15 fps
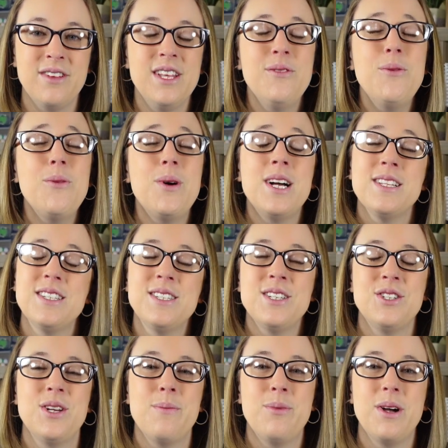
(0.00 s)
He wants to
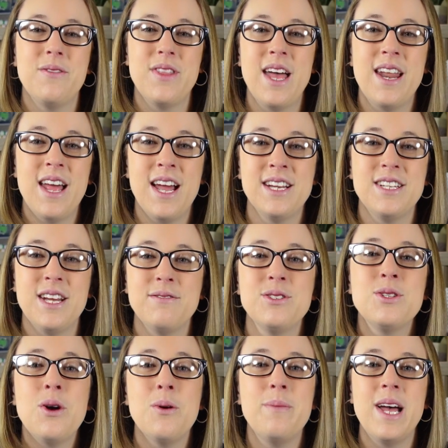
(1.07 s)
jump off that high dive
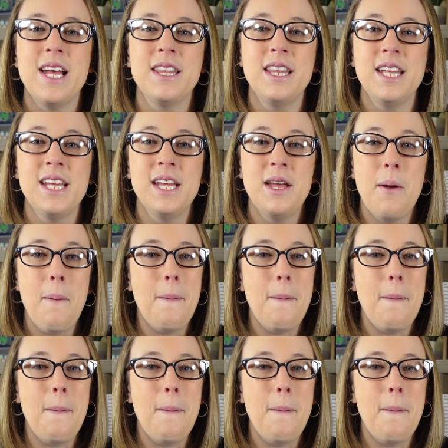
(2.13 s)
so badly,